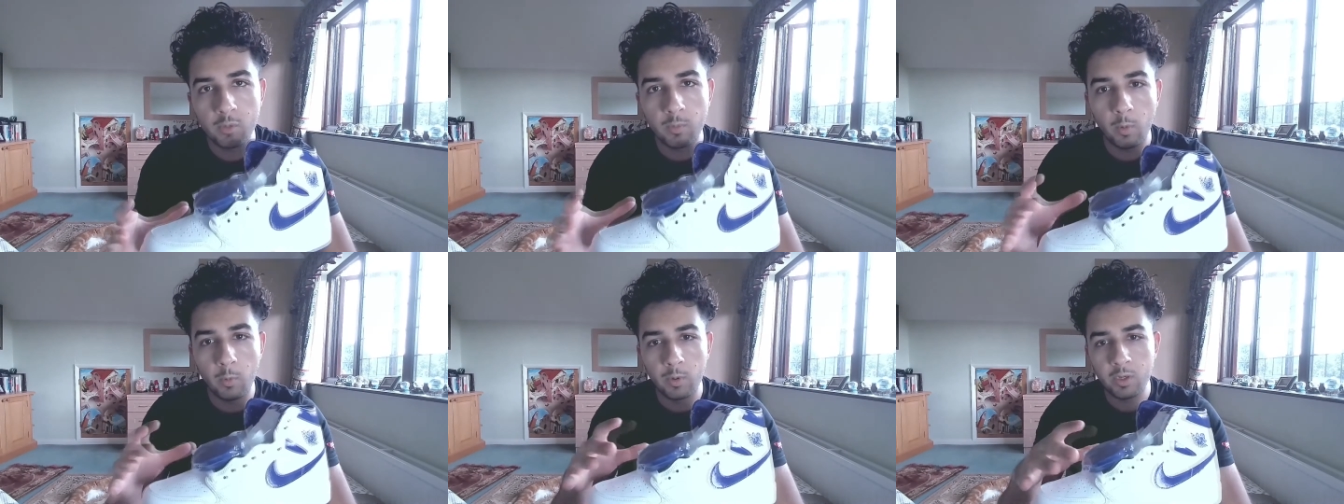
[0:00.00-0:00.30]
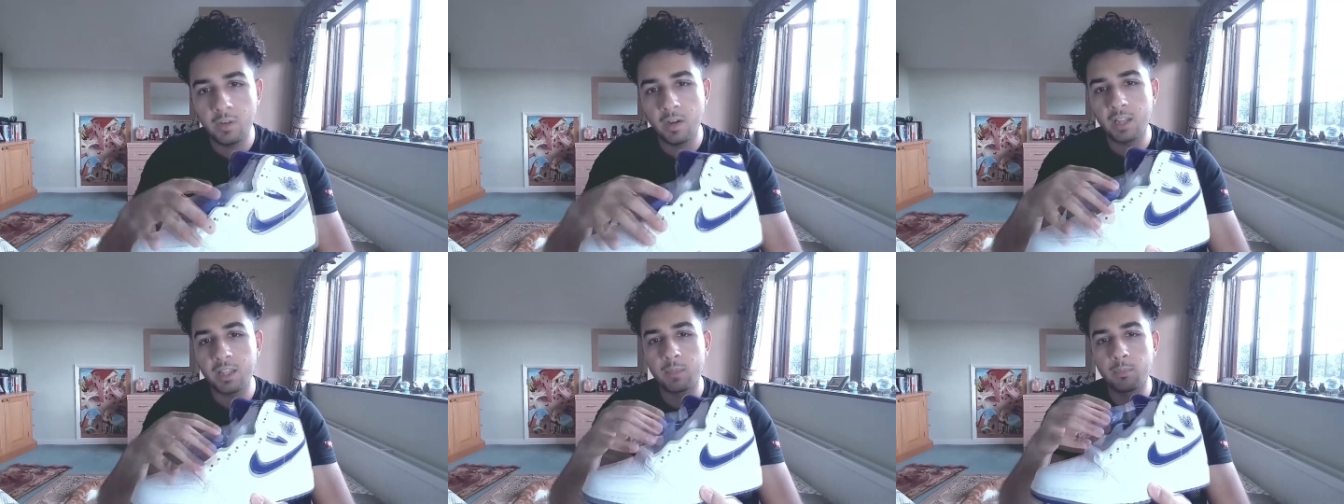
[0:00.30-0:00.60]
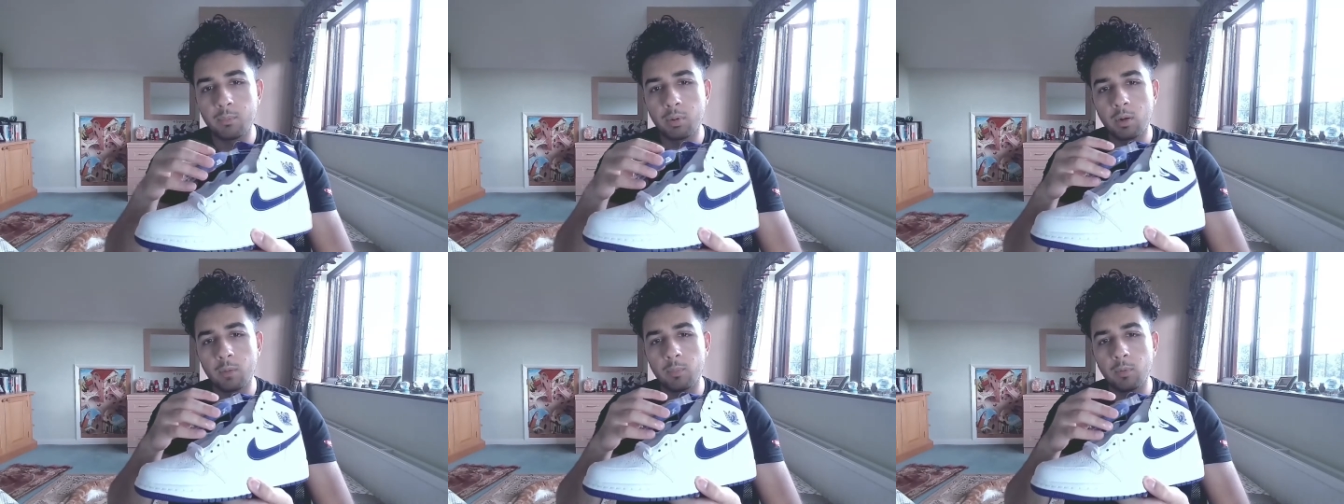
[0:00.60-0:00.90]
But when you got the
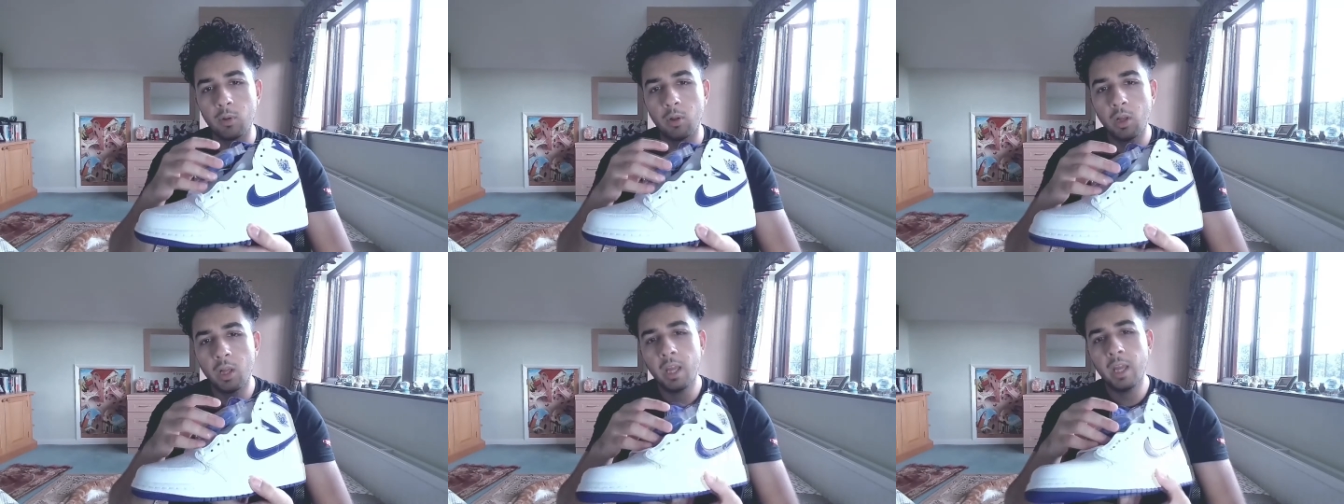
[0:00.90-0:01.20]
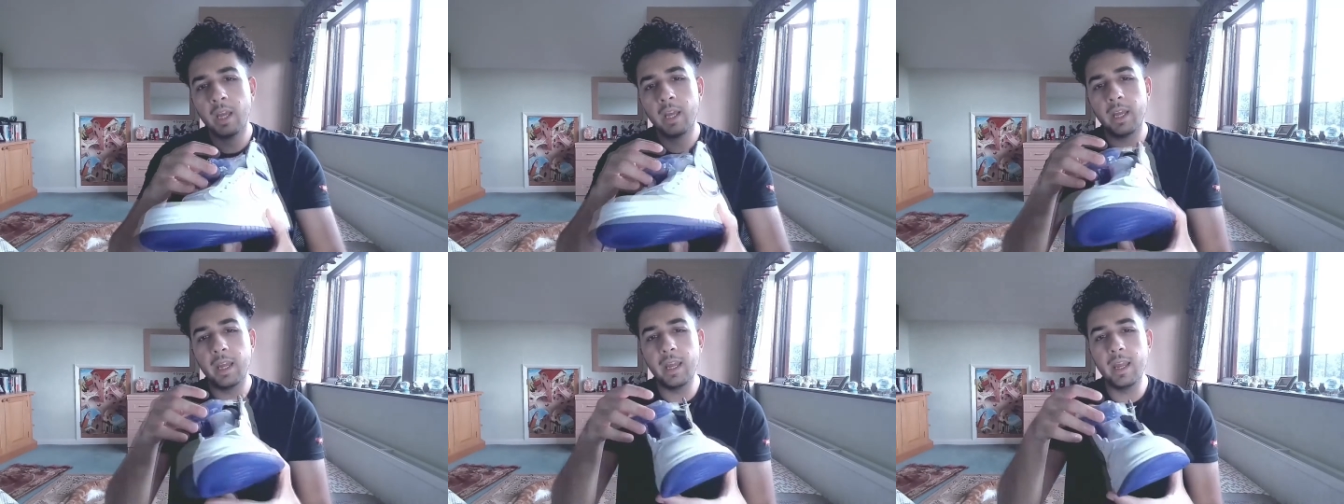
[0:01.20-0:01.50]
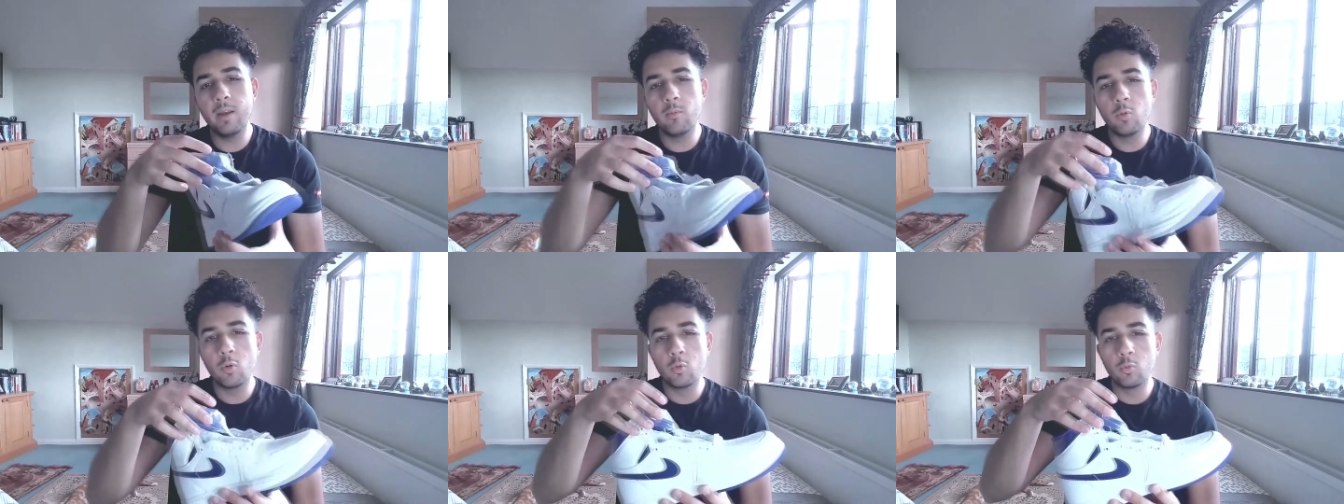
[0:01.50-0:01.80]
purple,
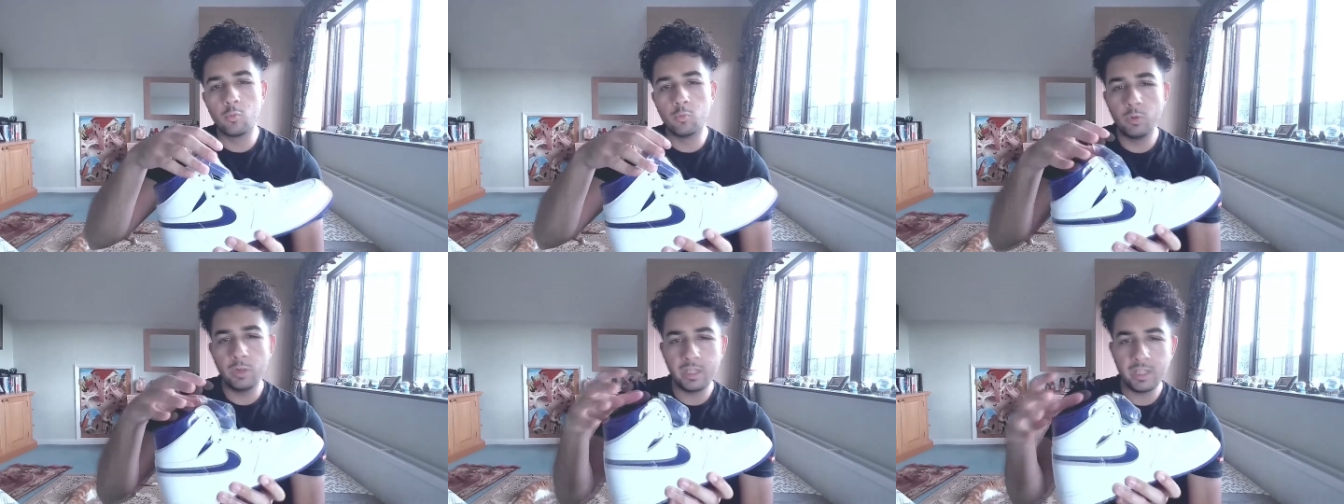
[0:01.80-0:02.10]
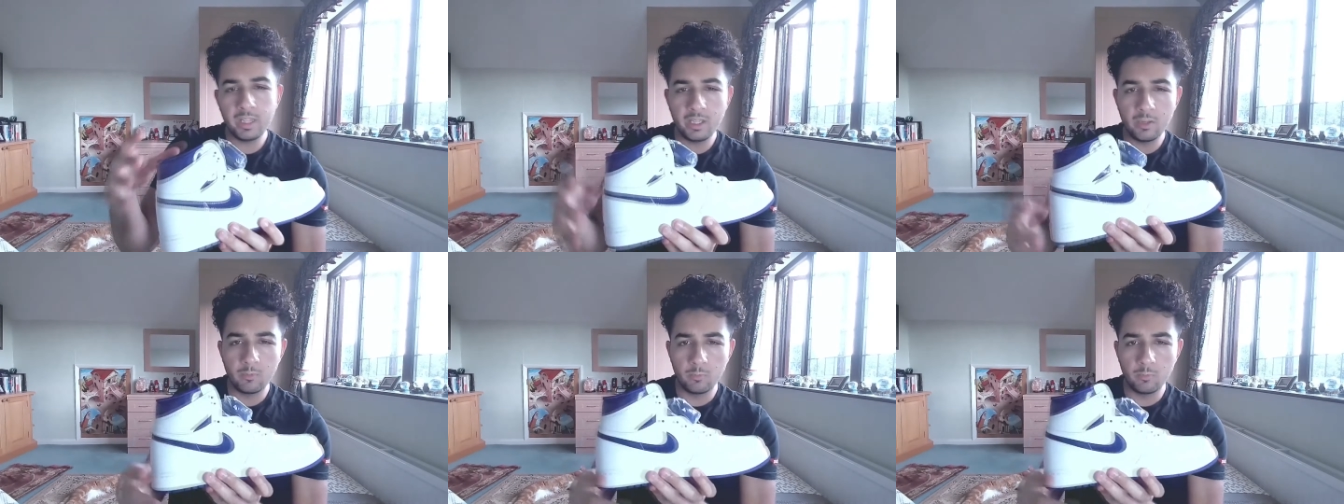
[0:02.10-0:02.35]
it will really,